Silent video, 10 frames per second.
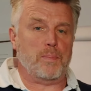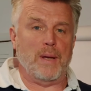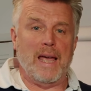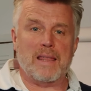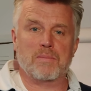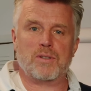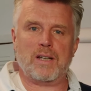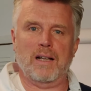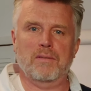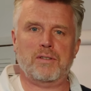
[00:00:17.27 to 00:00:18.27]
prepare
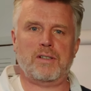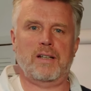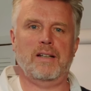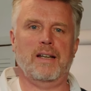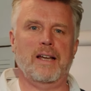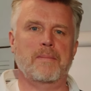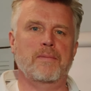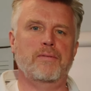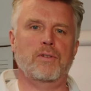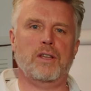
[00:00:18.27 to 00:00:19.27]
themselves
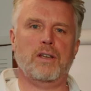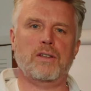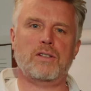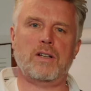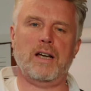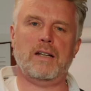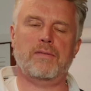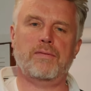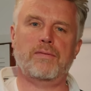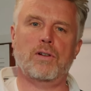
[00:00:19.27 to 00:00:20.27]
um, for the other side
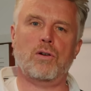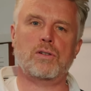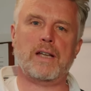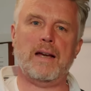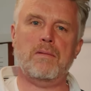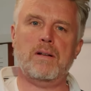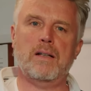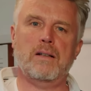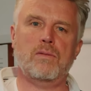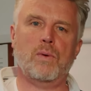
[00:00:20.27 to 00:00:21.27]
of lockdown
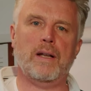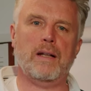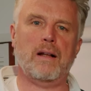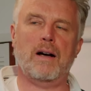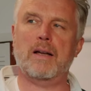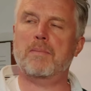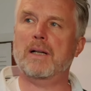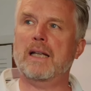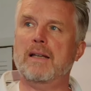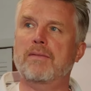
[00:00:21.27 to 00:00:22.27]
and when I
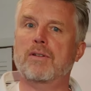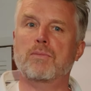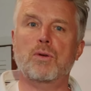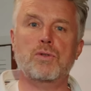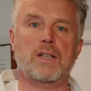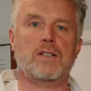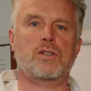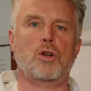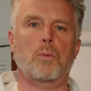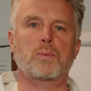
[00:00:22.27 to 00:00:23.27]
believe the music
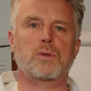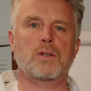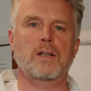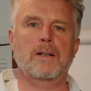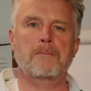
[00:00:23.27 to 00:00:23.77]
stops